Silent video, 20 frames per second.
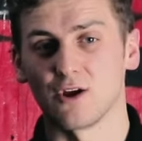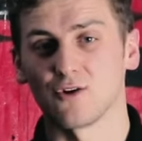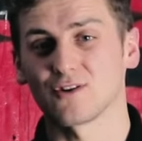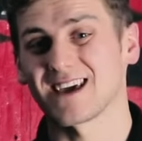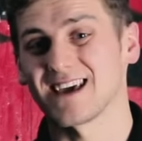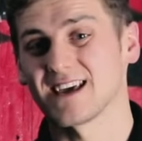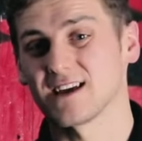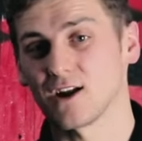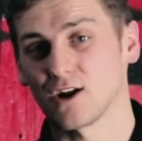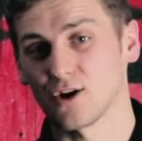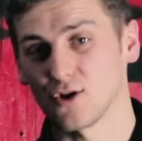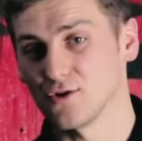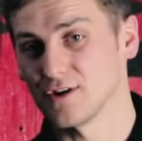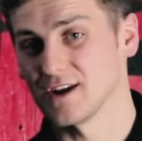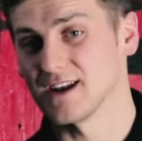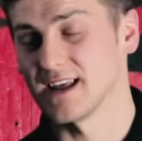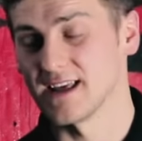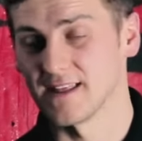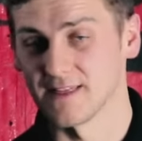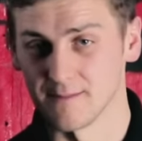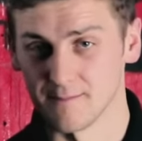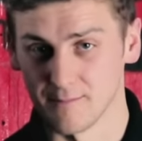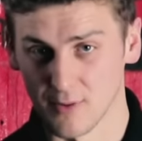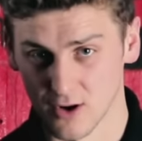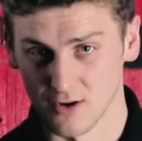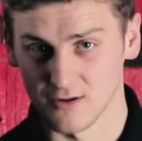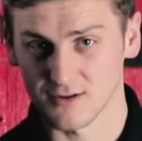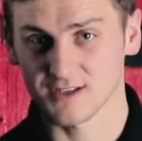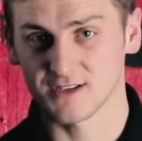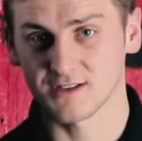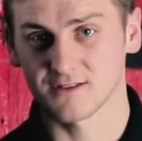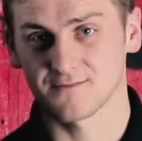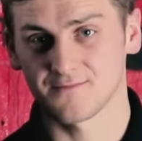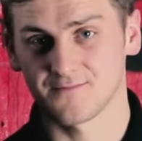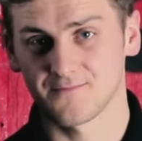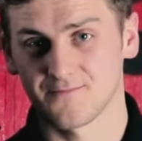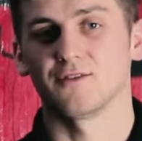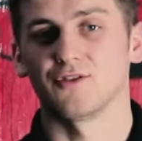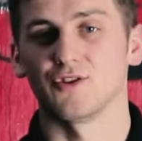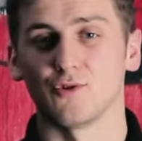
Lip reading: pinlock included in the box.